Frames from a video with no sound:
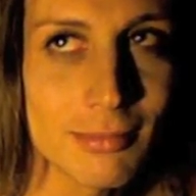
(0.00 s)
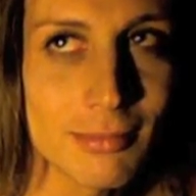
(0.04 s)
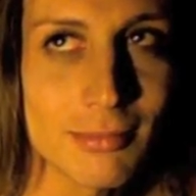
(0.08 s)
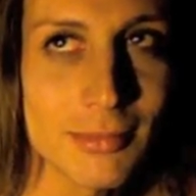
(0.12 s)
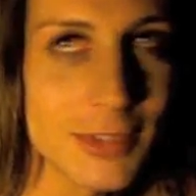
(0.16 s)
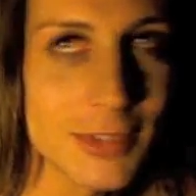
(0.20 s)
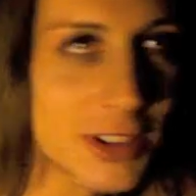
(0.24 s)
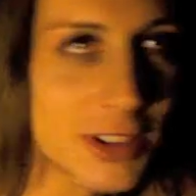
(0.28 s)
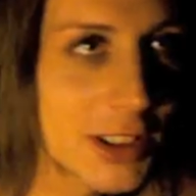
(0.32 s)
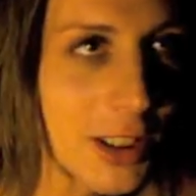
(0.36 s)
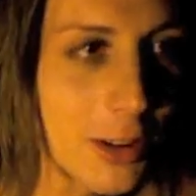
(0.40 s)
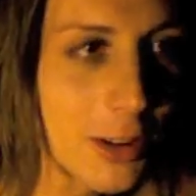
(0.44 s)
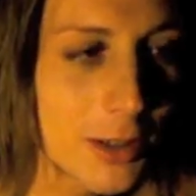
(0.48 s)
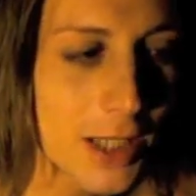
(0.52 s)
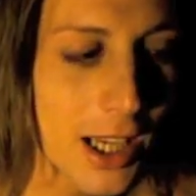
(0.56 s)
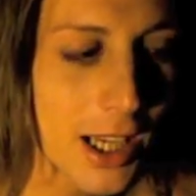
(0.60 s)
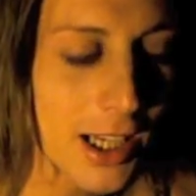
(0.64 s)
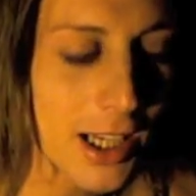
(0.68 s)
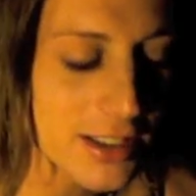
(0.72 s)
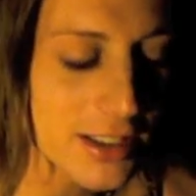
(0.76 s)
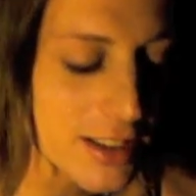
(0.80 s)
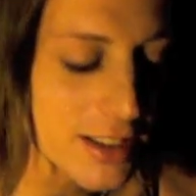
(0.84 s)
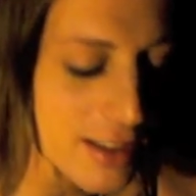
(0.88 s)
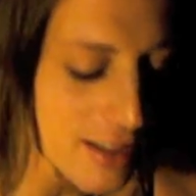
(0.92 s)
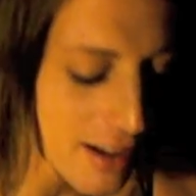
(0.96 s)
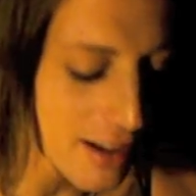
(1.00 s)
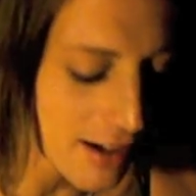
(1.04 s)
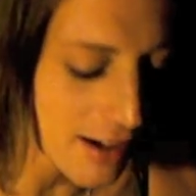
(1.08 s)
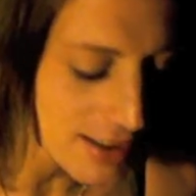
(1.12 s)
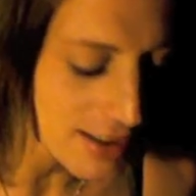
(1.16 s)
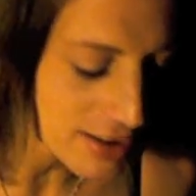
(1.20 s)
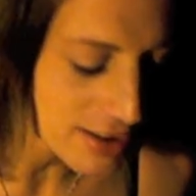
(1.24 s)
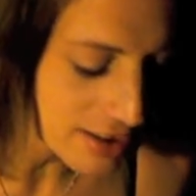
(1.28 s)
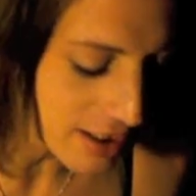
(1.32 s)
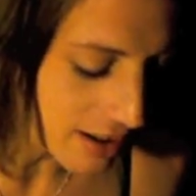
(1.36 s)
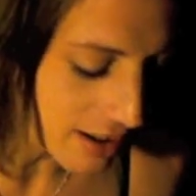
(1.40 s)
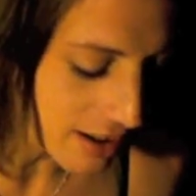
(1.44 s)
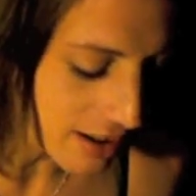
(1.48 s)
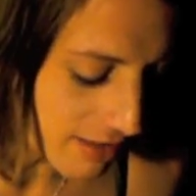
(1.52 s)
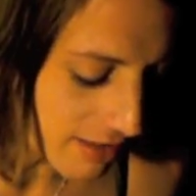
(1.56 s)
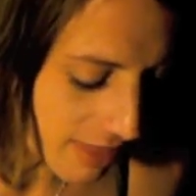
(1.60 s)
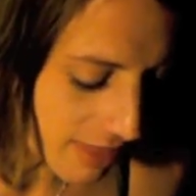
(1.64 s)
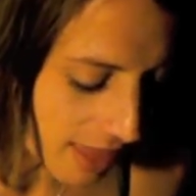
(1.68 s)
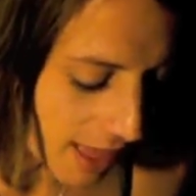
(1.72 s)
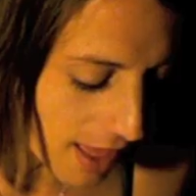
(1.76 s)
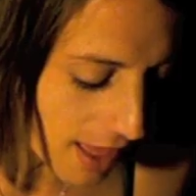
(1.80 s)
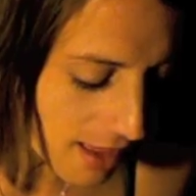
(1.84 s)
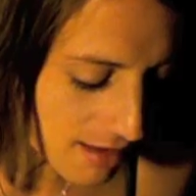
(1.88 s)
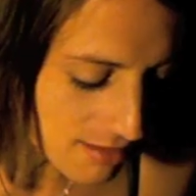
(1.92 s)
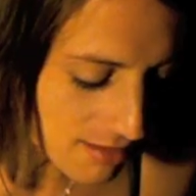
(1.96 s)
So yeah, I just thought I'd share
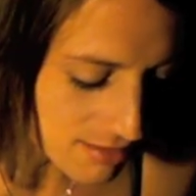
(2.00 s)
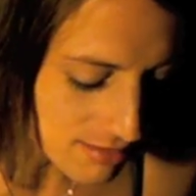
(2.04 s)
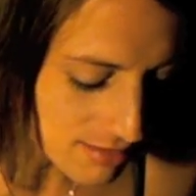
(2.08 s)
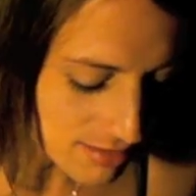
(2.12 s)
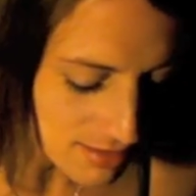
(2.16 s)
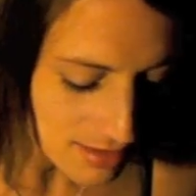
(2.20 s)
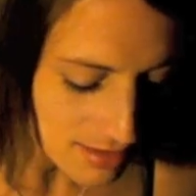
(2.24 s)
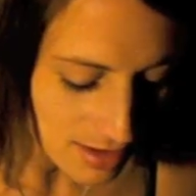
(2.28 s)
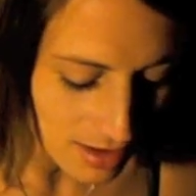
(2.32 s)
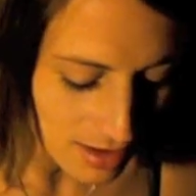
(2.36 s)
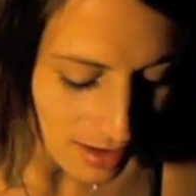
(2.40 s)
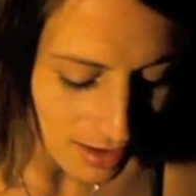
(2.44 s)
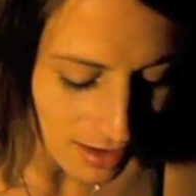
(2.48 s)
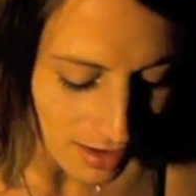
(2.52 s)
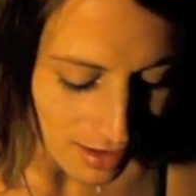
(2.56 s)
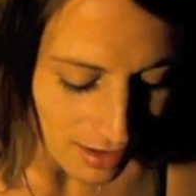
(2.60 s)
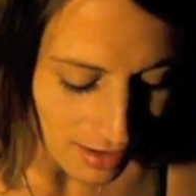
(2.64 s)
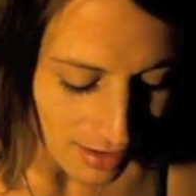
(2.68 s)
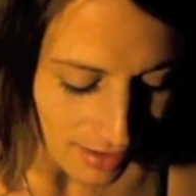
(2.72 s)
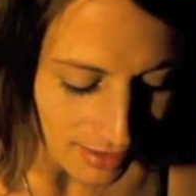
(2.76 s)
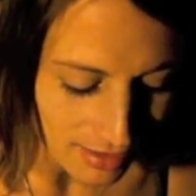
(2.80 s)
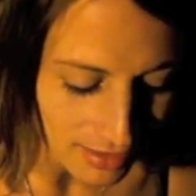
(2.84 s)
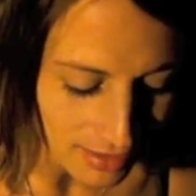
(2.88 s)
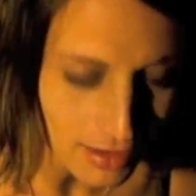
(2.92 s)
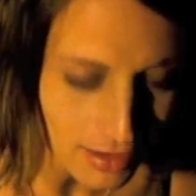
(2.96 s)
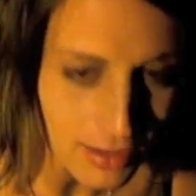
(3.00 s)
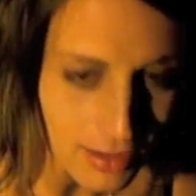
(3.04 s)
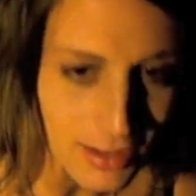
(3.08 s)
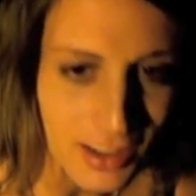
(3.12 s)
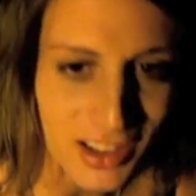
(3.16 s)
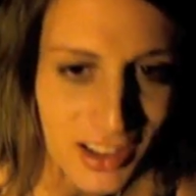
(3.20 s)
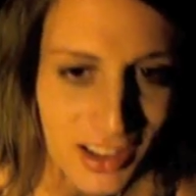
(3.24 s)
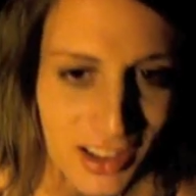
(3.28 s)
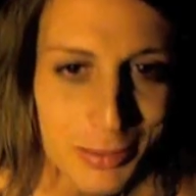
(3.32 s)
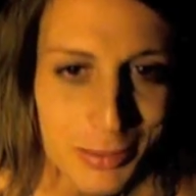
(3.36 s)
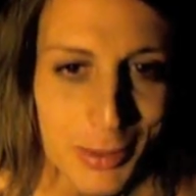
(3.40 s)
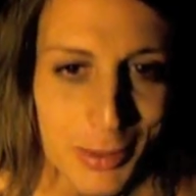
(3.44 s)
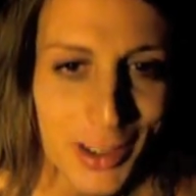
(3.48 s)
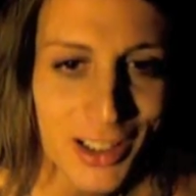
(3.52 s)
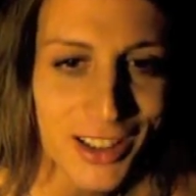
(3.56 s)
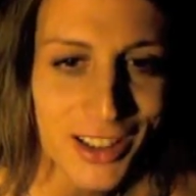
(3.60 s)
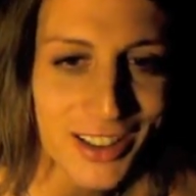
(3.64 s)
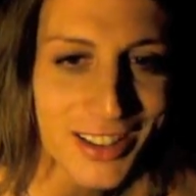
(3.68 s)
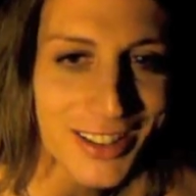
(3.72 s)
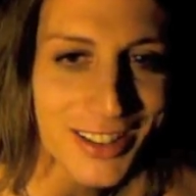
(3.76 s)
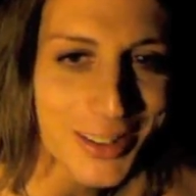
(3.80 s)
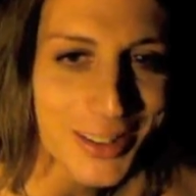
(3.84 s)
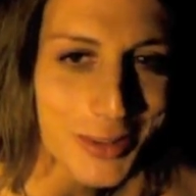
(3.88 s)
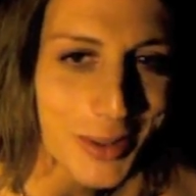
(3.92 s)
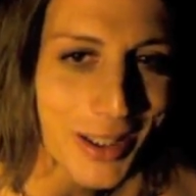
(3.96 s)
that little
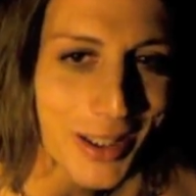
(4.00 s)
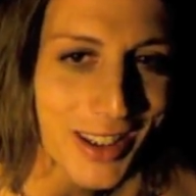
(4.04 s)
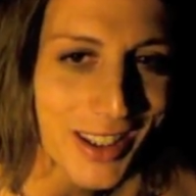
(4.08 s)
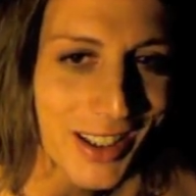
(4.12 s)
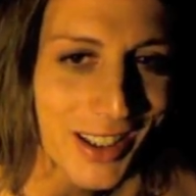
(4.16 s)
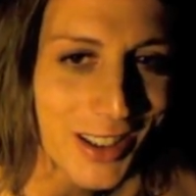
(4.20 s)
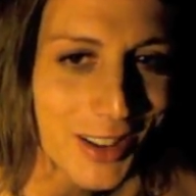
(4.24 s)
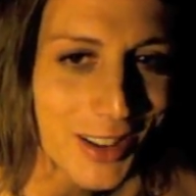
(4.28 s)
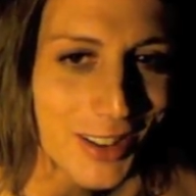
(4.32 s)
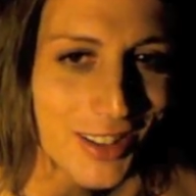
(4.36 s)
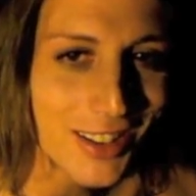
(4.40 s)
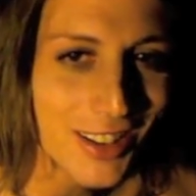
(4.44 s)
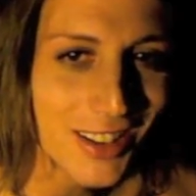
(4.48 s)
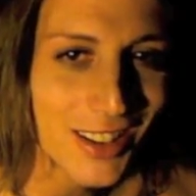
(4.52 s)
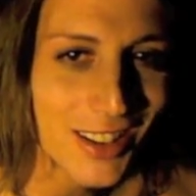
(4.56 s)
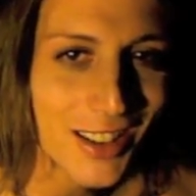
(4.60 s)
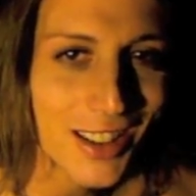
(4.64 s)
experience with you.